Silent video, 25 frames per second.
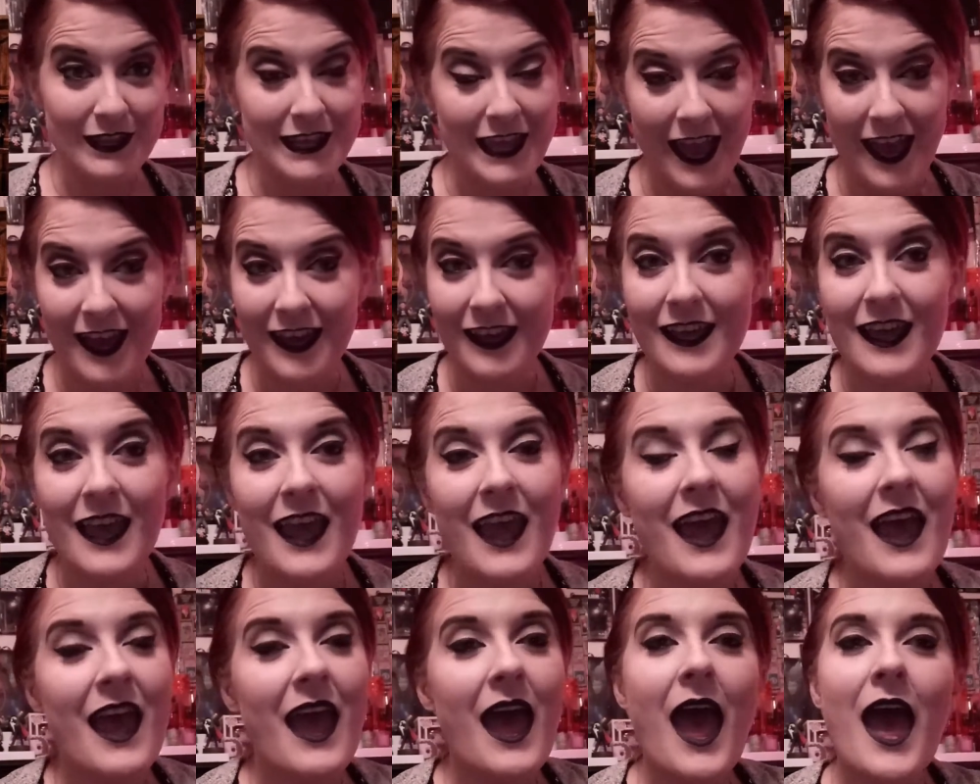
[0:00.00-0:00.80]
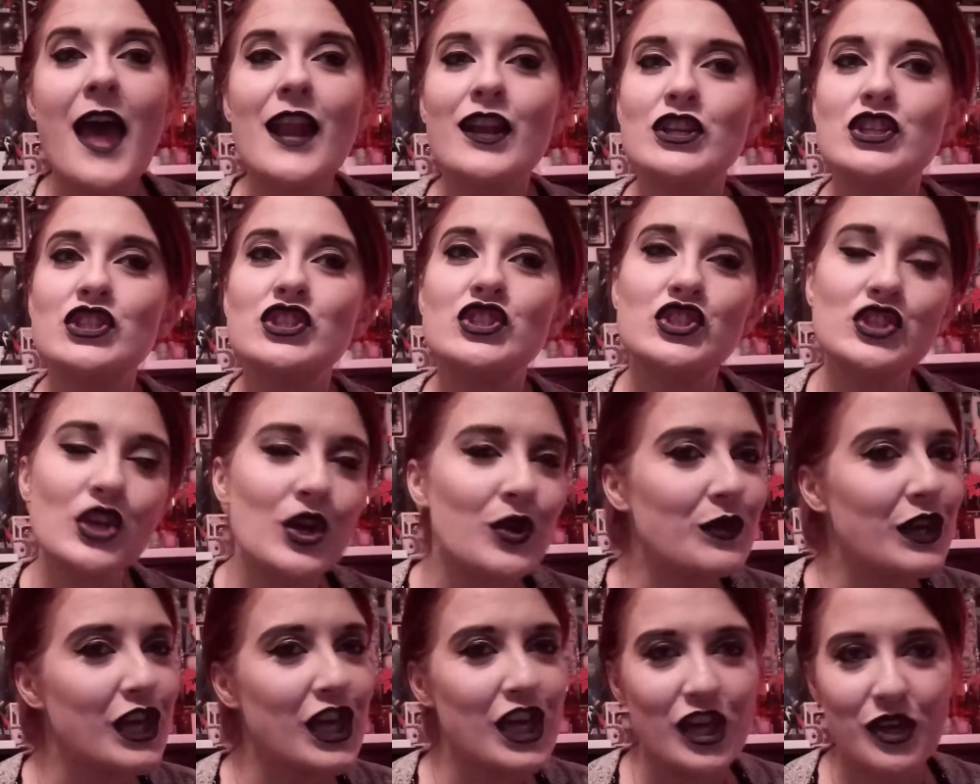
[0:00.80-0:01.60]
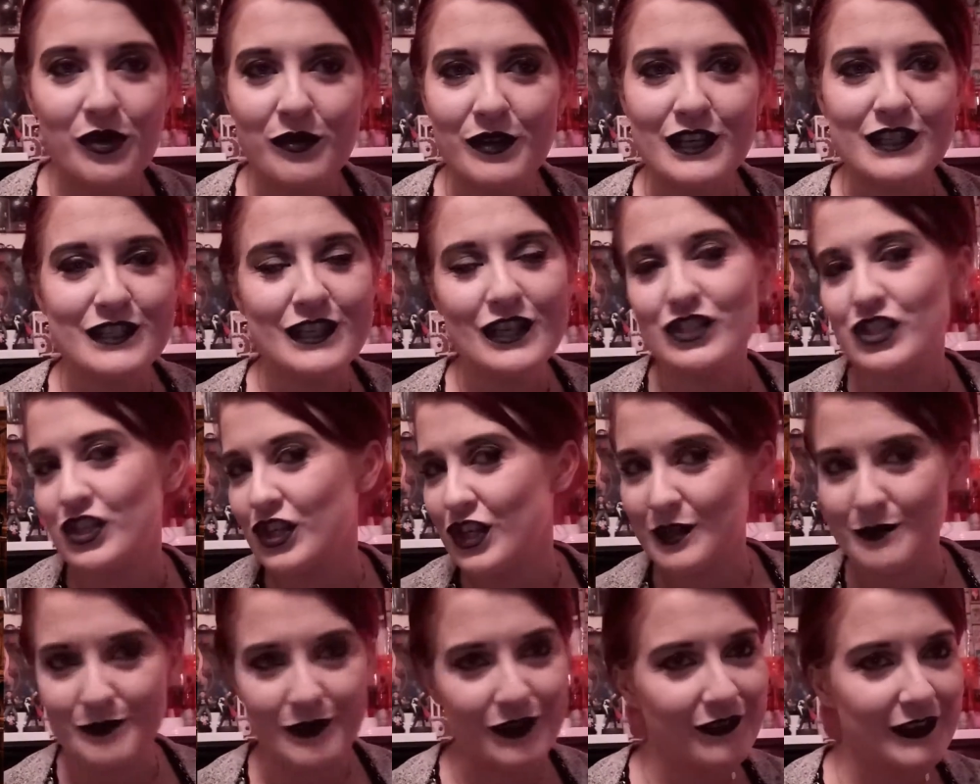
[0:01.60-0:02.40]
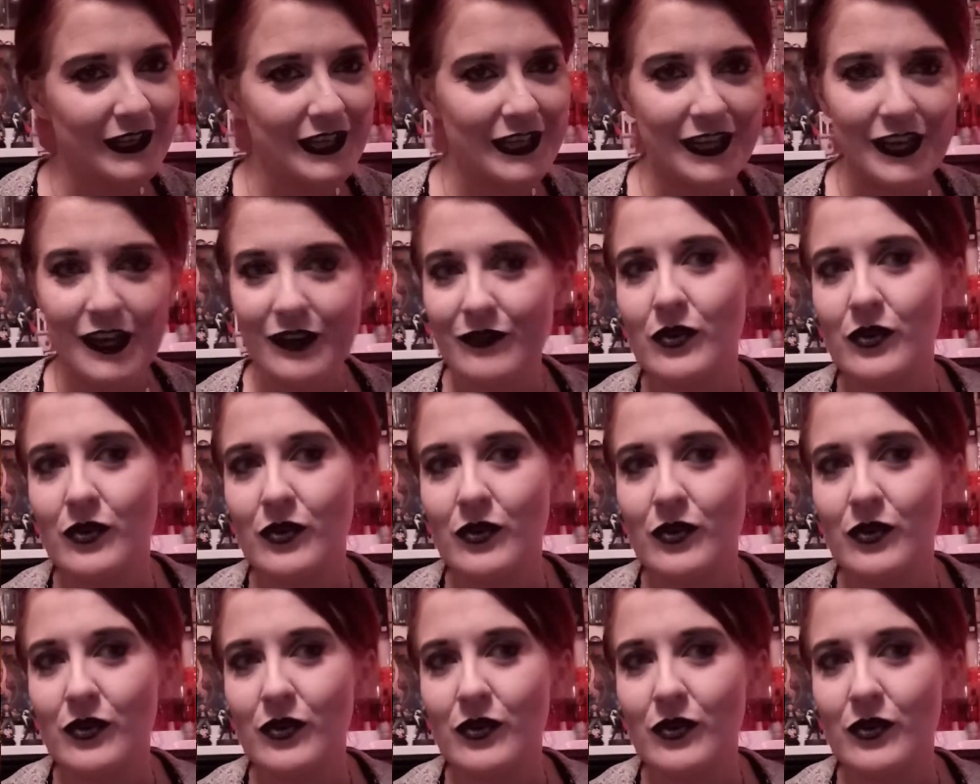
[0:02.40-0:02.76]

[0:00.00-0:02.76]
Yeah, and it's so cute. It's such a good movie.